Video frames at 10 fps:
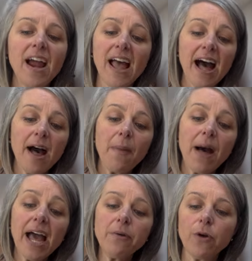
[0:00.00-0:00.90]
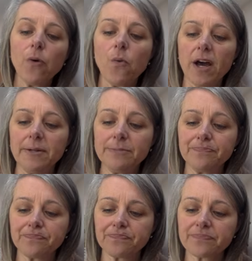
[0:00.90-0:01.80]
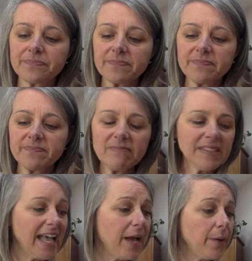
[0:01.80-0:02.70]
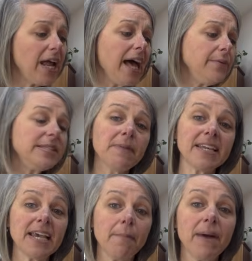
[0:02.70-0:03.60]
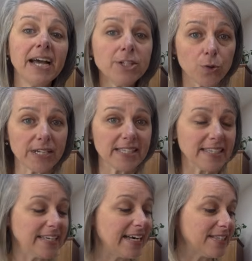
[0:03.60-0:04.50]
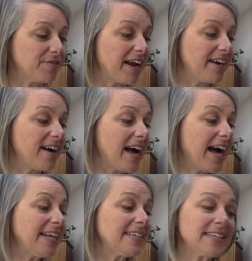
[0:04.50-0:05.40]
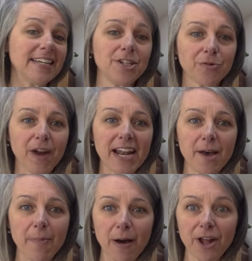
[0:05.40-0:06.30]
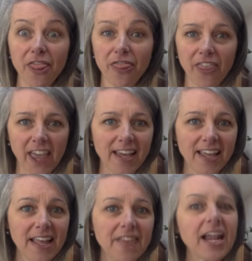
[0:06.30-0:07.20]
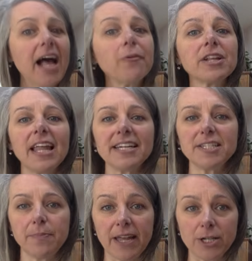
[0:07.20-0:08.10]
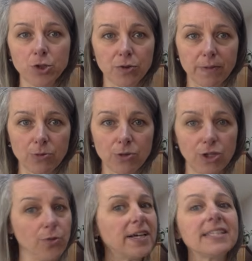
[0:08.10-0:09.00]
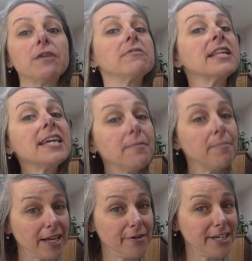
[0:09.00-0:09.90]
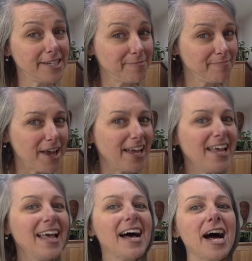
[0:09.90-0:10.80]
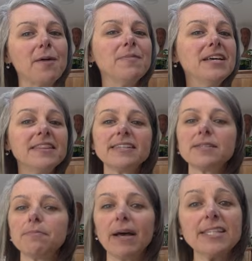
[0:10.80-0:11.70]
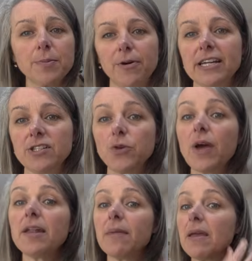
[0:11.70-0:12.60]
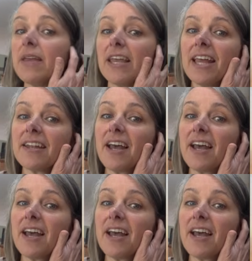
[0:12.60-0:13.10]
I wrote one. And when I was making my choices as a writer, I decided to write about a thing that I would like to pay tribute to because I really admire it, okay? This might surprise you, and maybe it